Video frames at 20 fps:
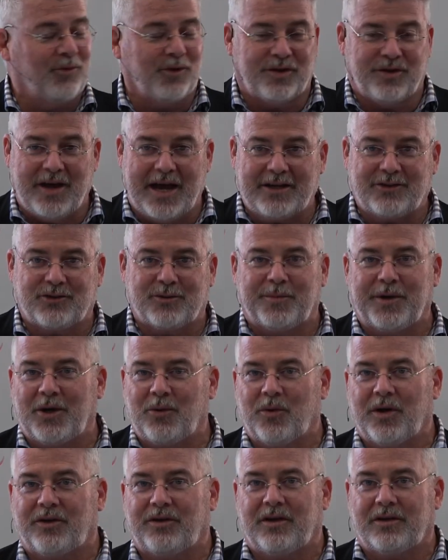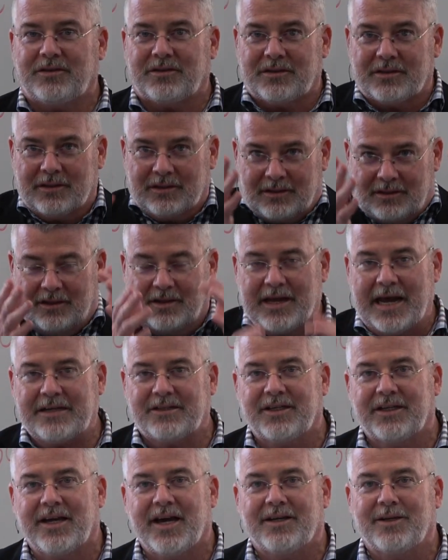Well, thanks for being with us.
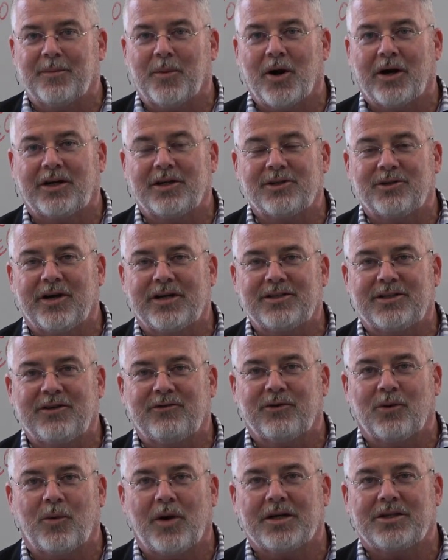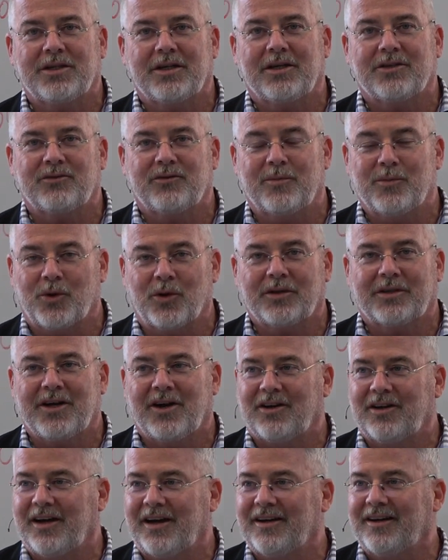Thanks again to Mark and Tracy for watching us from North
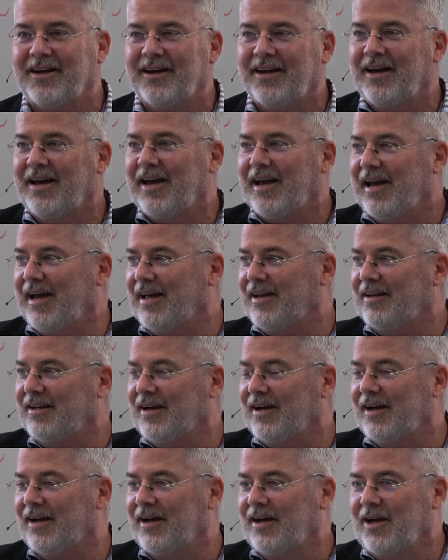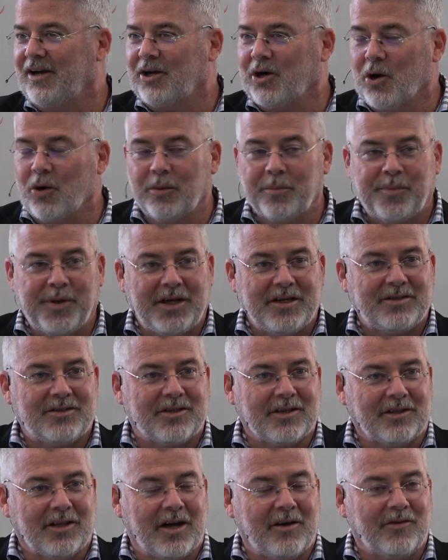Carolina. And go in
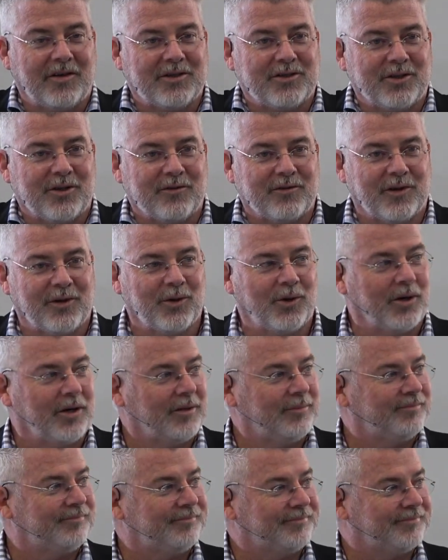peace to love and serve the Lord.